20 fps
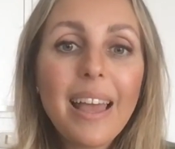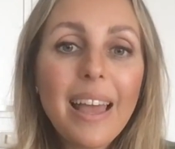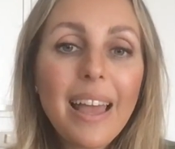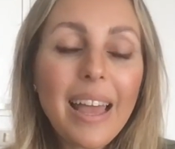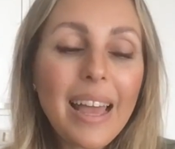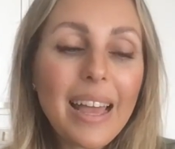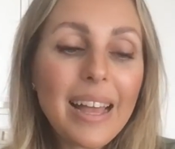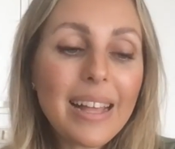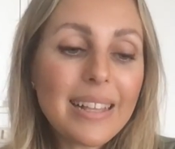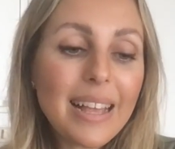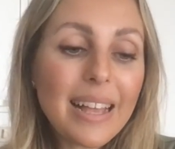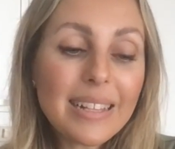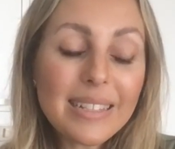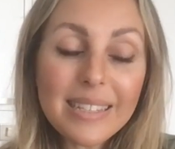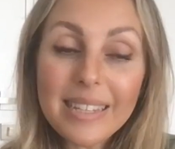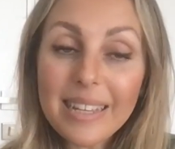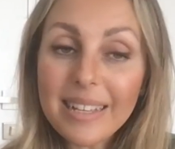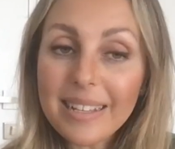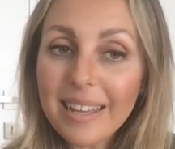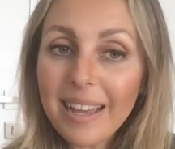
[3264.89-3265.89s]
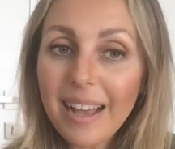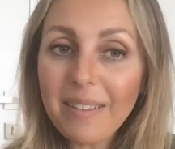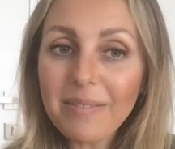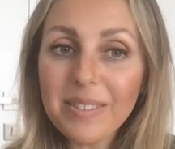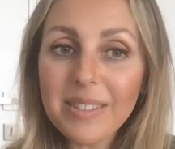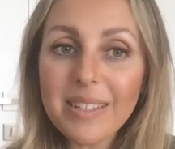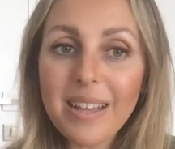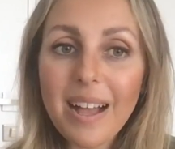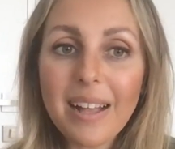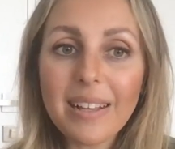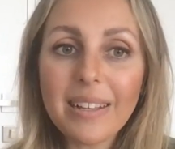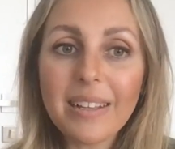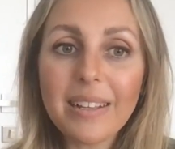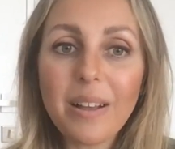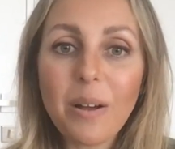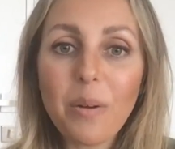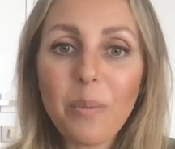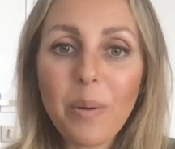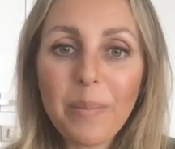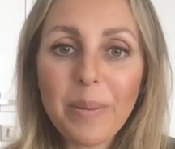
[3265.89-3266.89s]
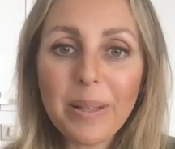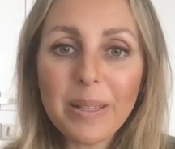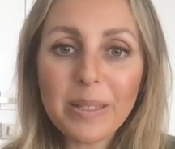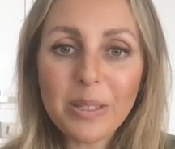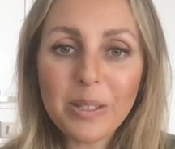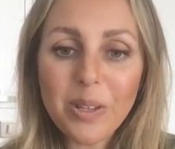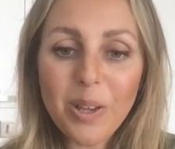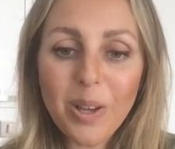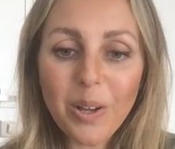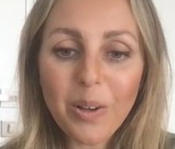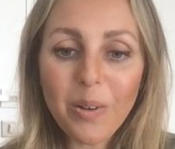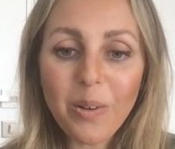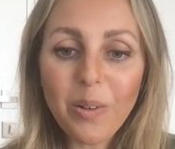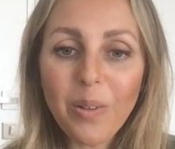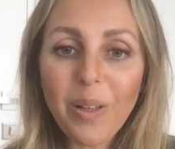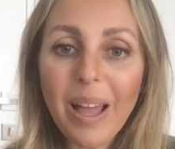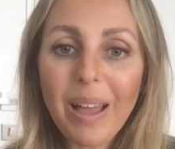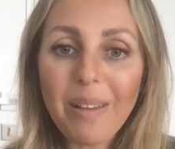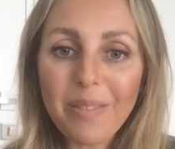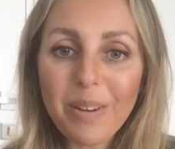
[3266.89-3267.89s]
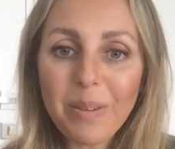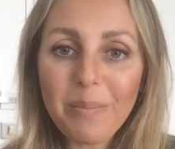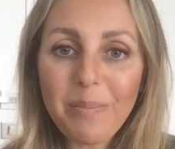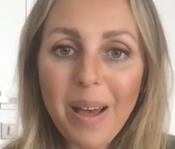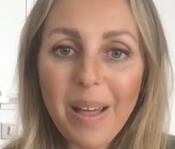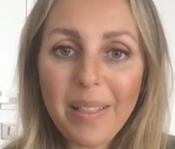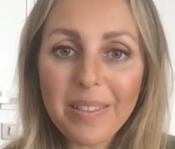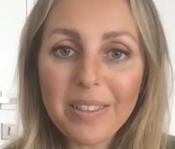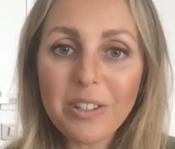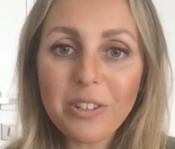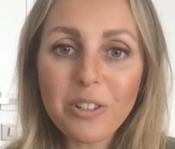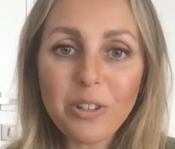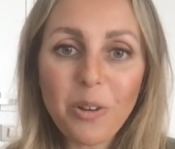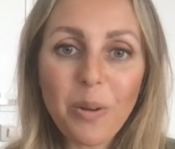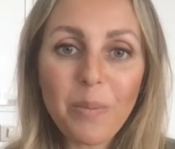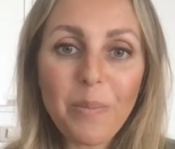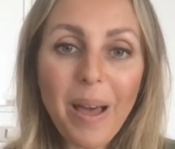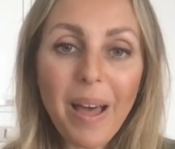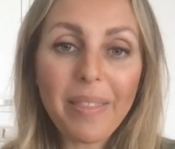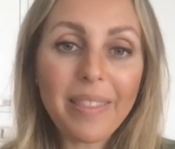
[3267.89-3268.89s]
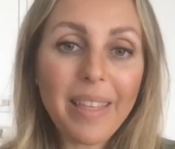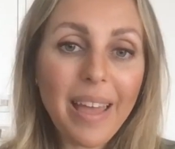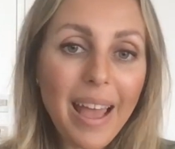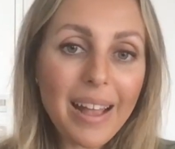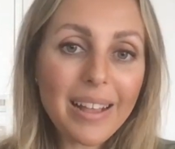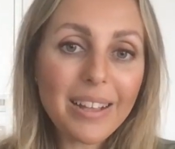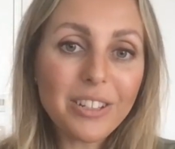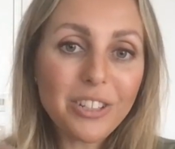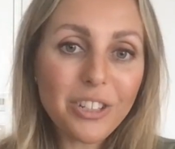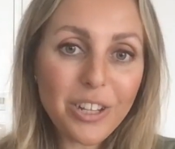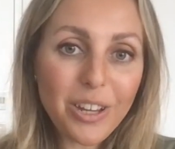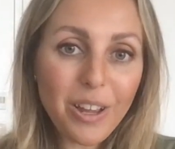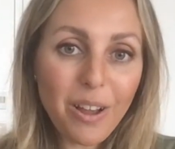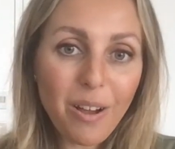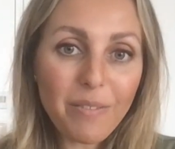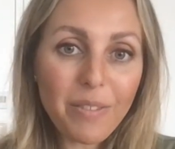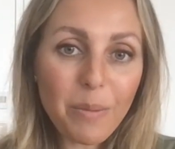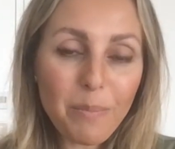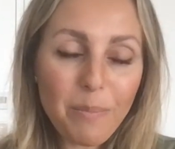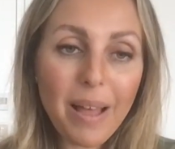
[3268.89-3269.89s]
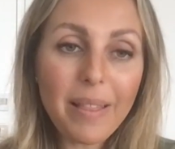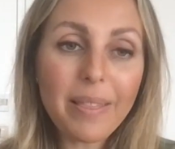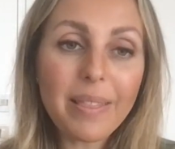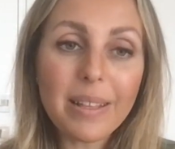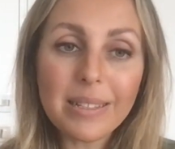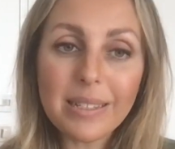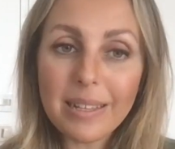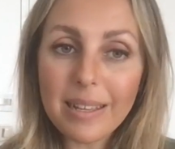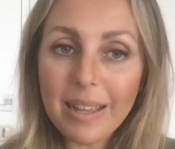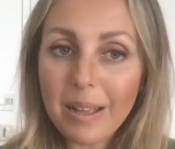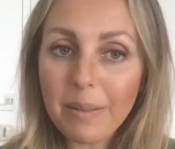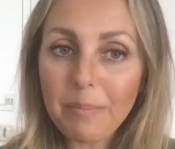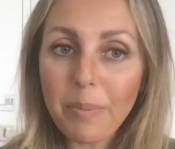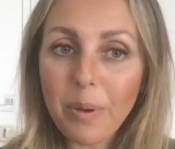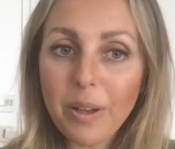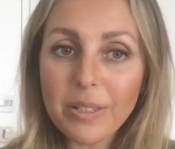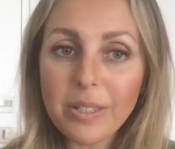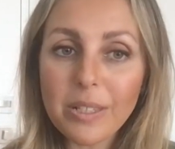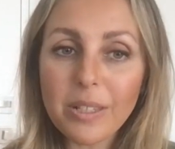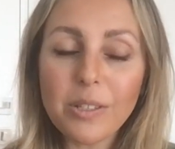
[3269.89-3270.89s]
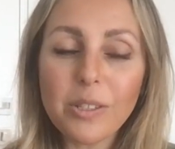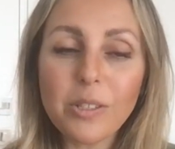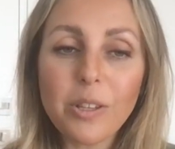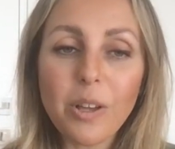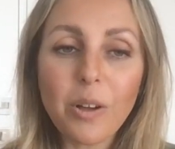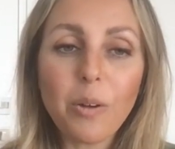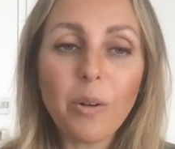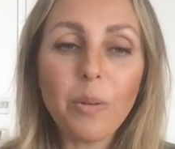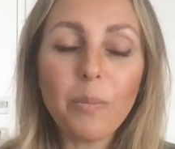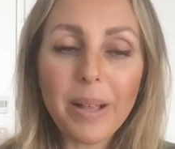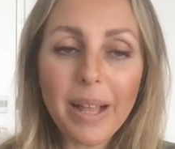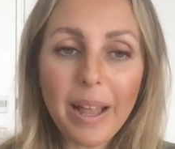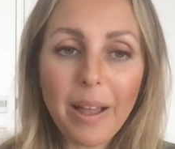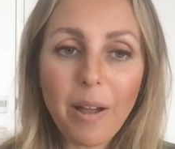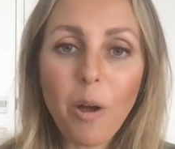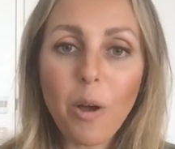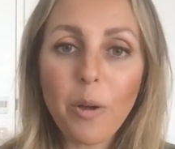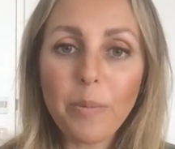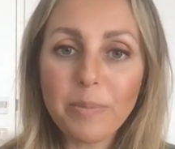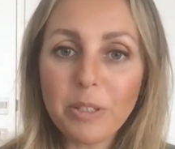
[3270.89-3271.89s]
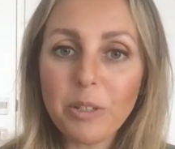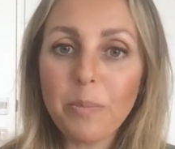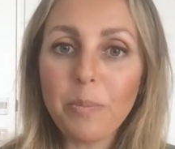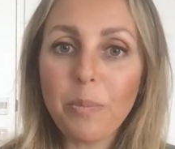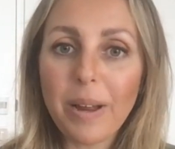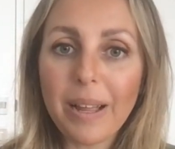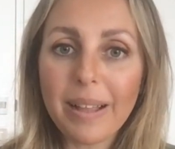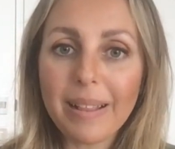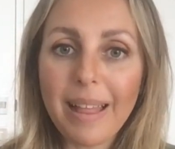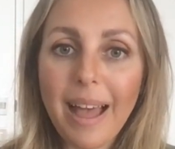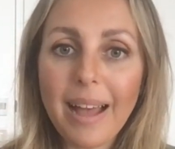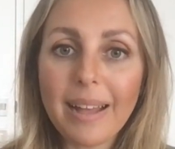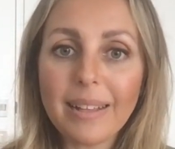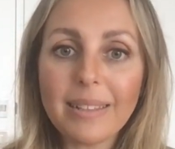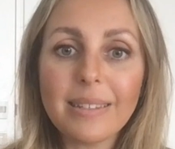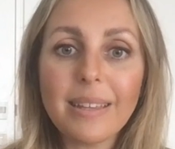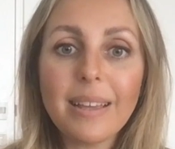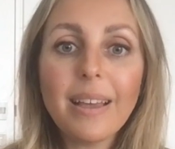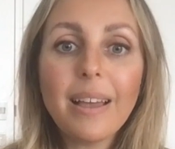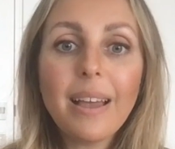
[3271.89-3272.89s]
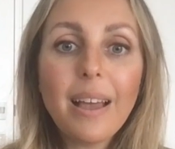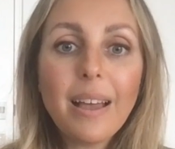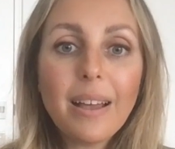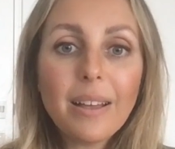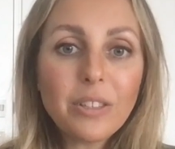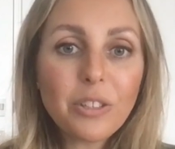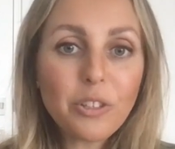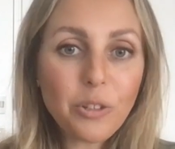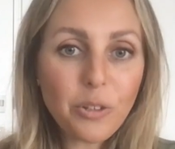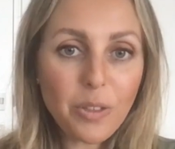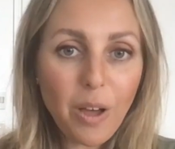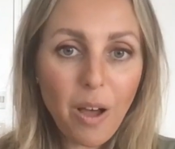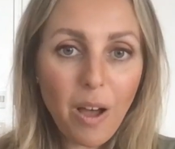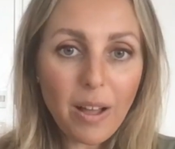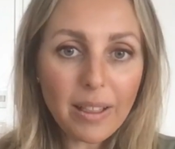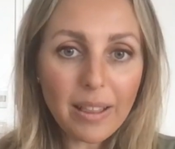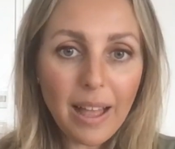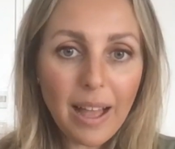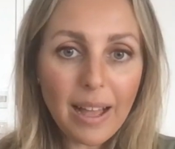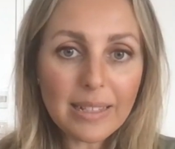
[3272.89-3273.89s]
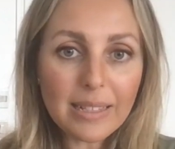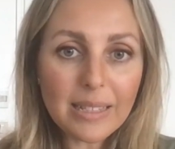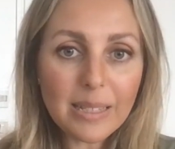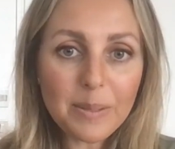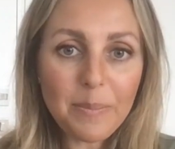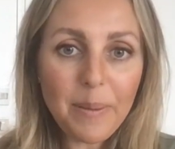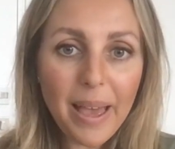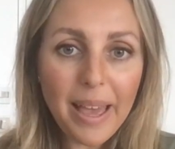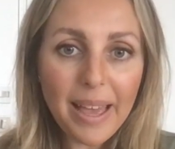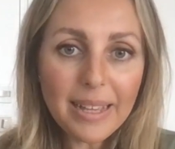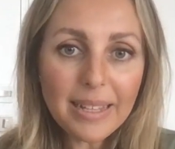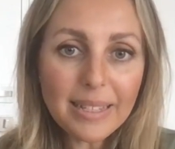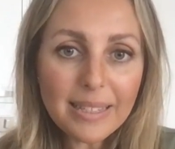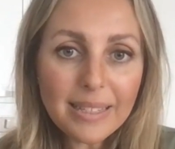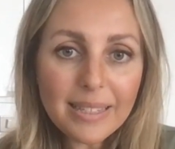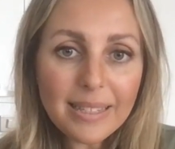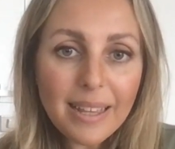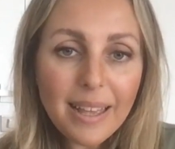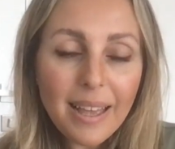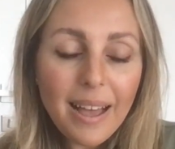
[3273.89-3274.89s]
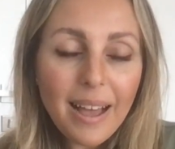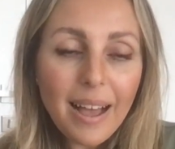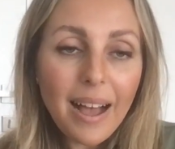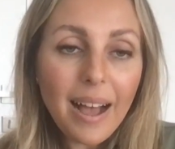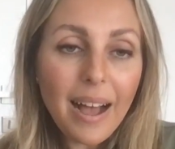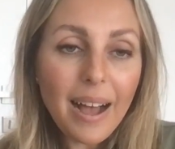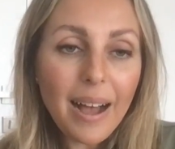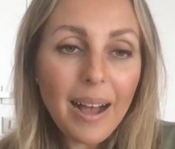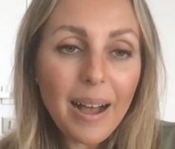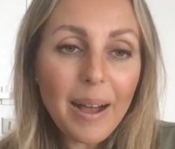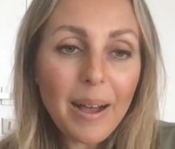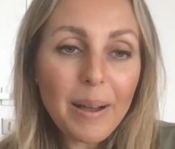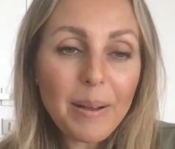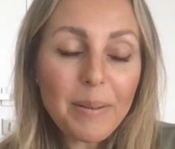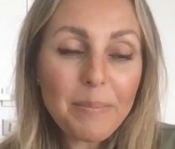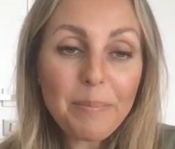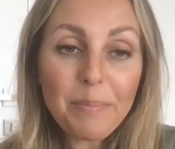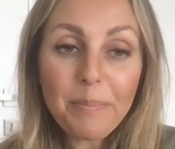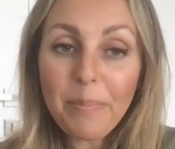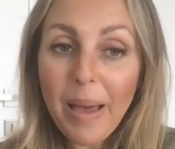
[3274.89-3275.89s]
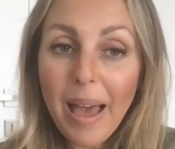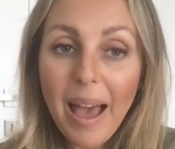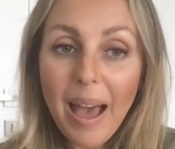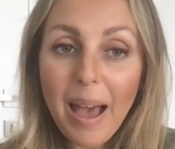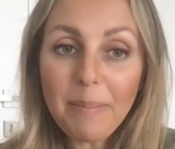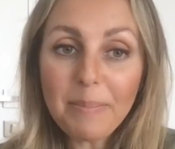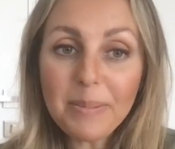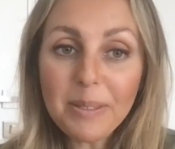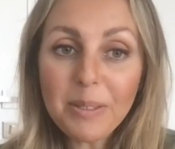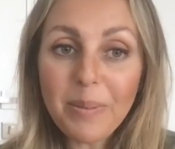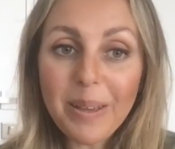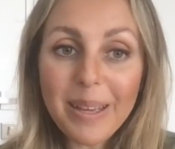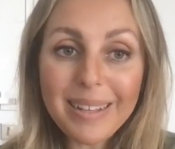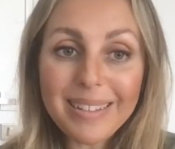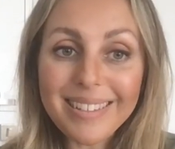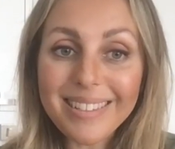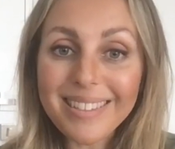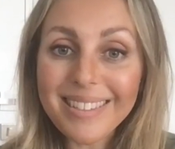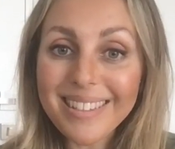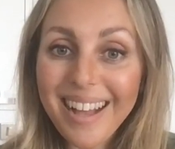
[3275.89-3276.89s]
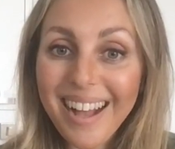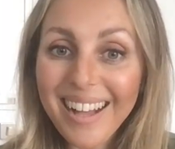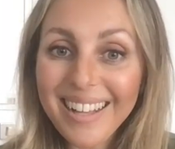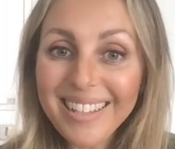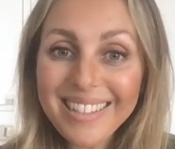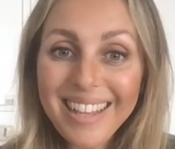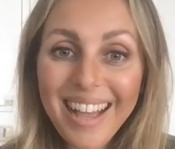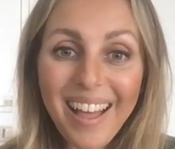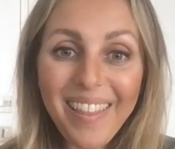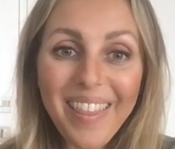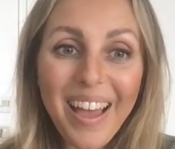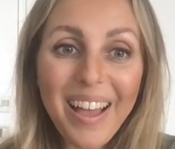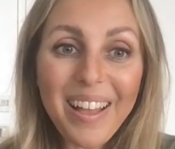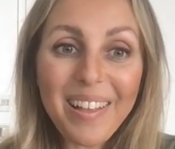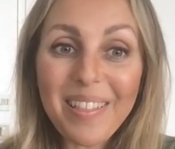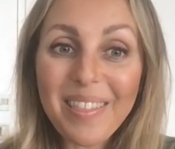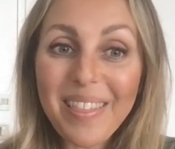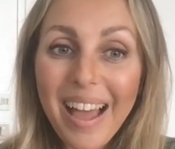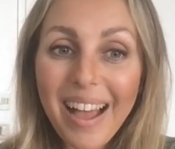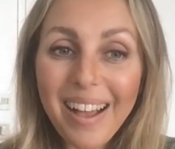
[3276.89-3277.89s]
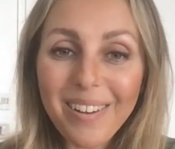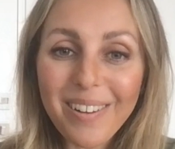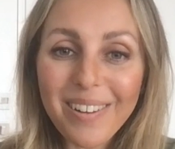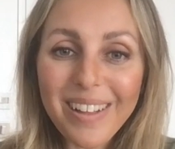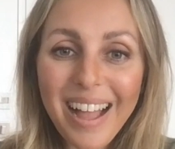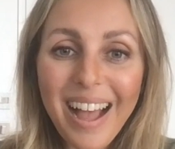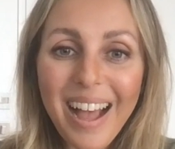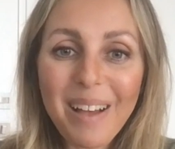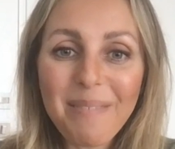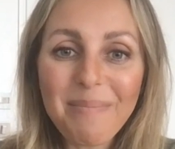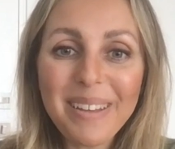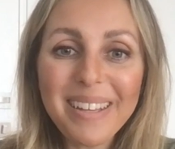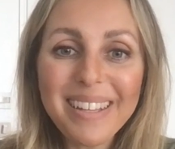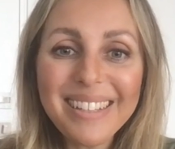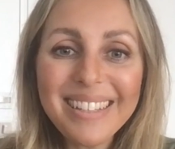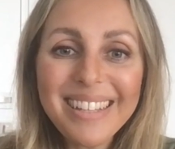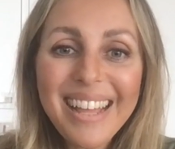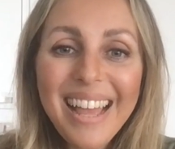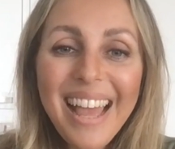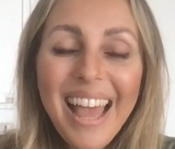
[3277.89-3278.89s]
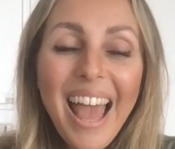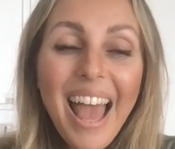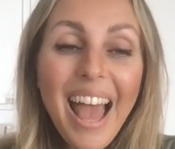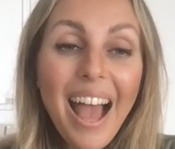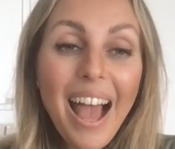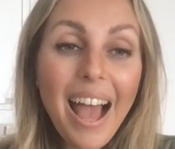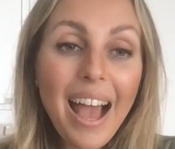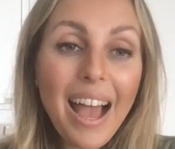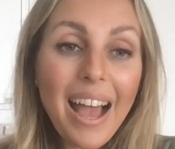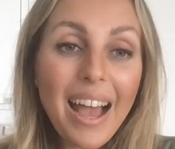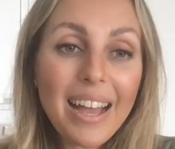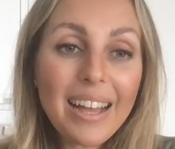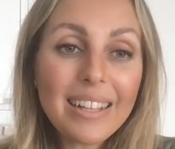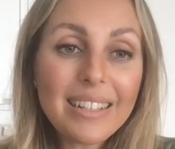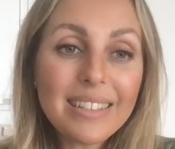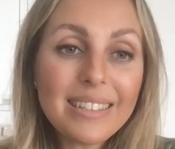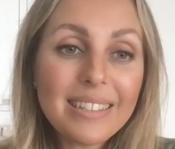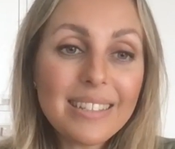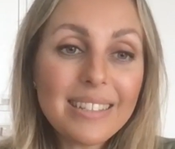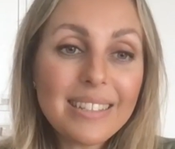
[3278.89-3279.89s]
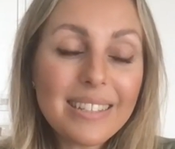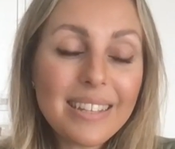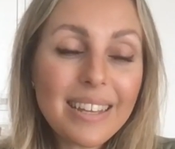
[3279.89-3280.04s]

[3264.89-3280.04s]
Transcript: In Sydney, I've started a women's circle every month to talk about the energy of the month. It's an in-person circle, but I hope to bring that to the online space. perhaps we can discuss how that could happen. And